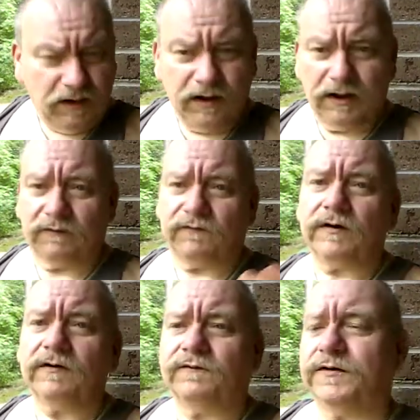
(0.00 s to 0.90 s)
Now, as
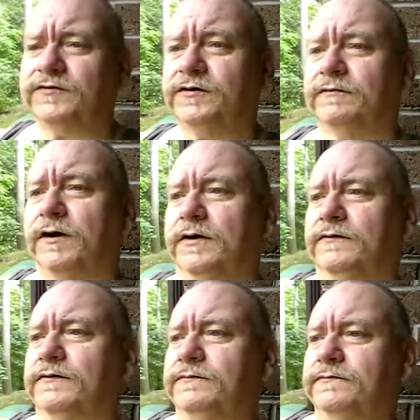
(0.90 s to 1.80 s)
far as fishing
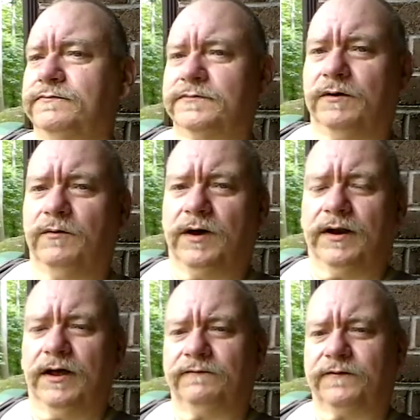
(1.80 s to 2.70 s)
rods and
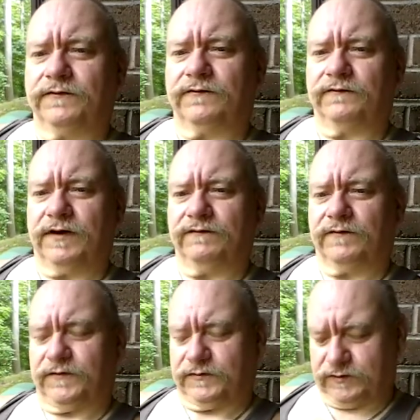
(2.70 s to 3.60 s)
whatnot for survival
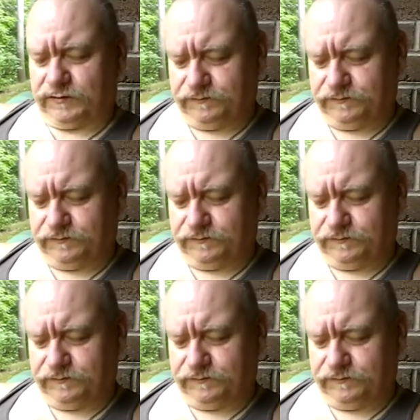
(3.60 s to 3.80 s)
fishing,